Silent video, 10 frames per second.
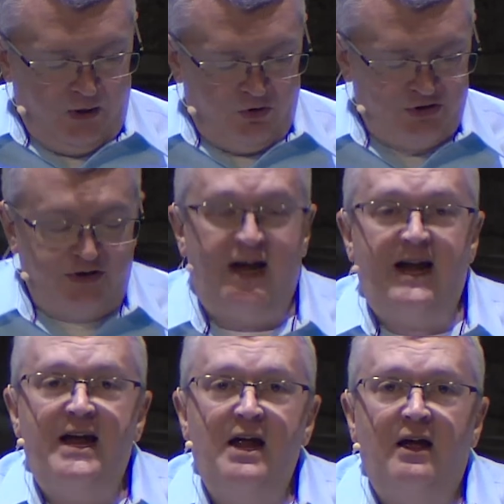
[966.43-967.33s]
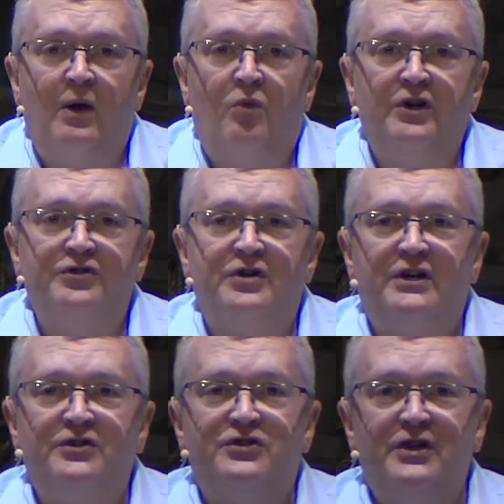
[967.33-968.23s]
Well, today I want us to
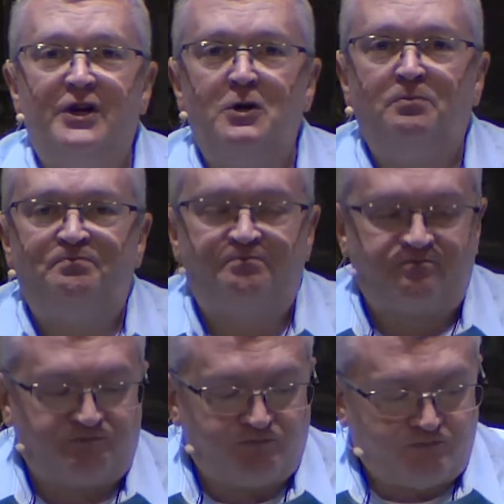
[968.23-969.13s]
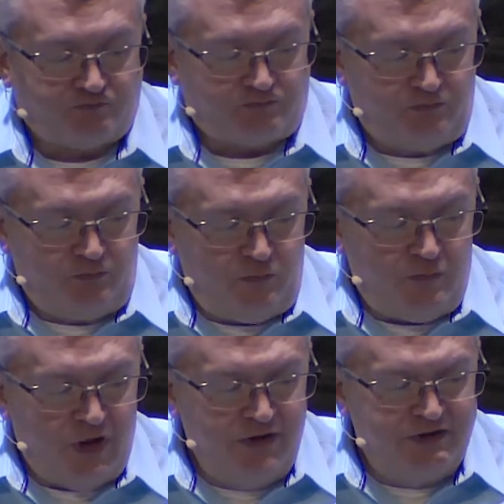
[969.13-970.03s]
consider
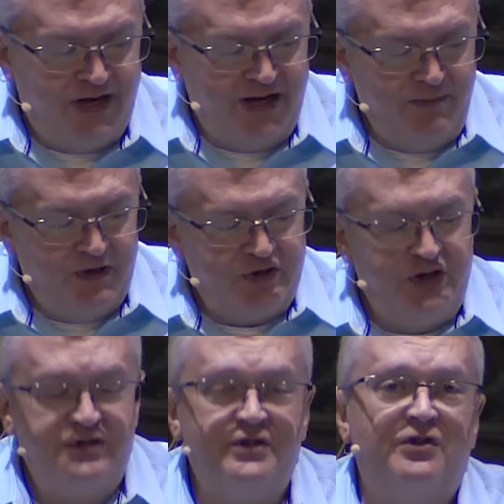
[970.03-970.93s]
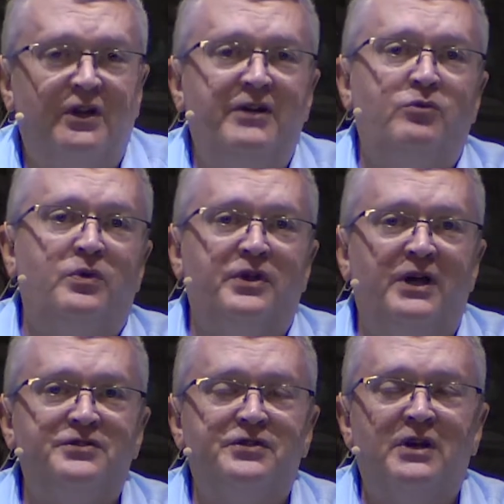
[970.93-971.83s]
the time that Jesus lived with
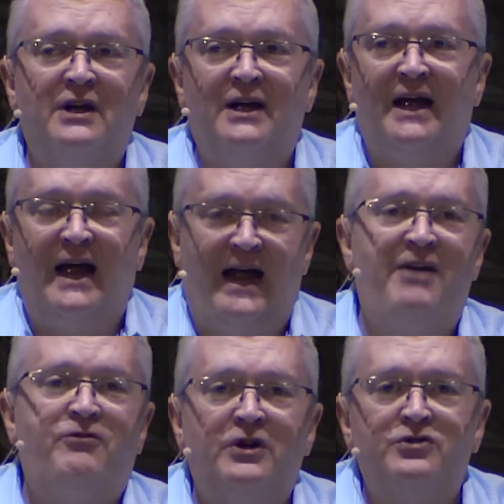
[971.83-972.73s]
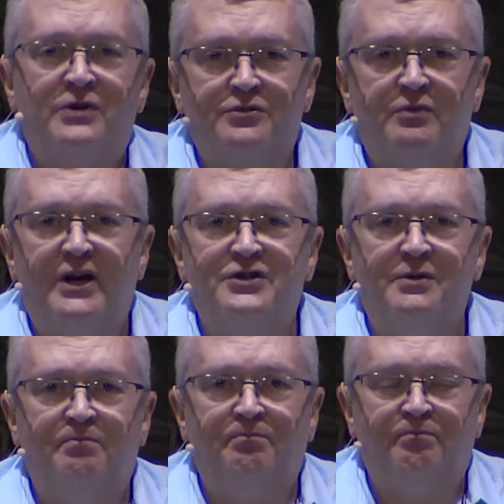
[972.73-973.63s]
us after his resurrection.